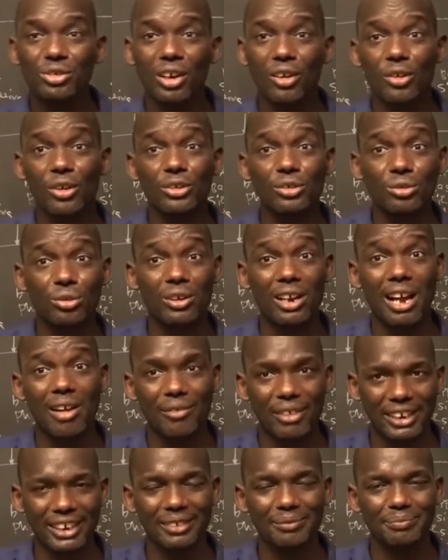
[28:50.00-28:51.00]
are going to cover
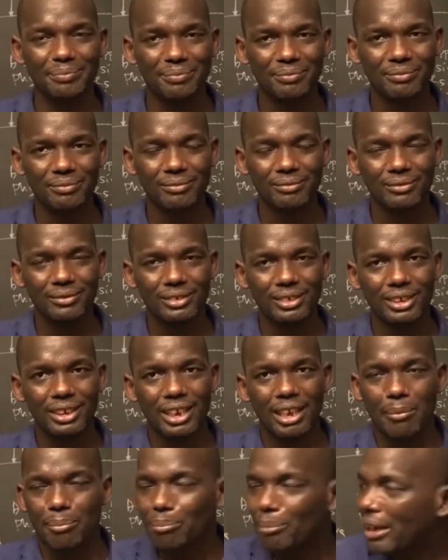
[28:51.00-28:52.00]
them.
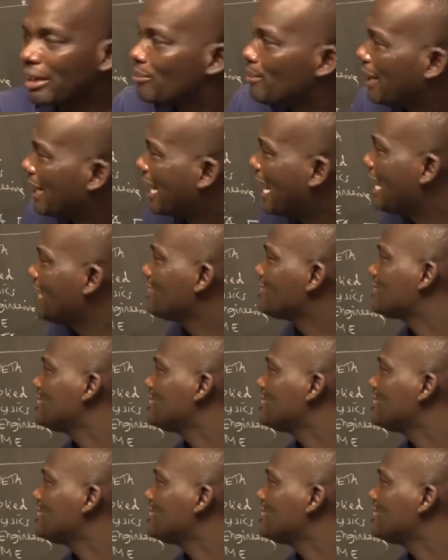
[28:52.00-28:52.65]
But mechanics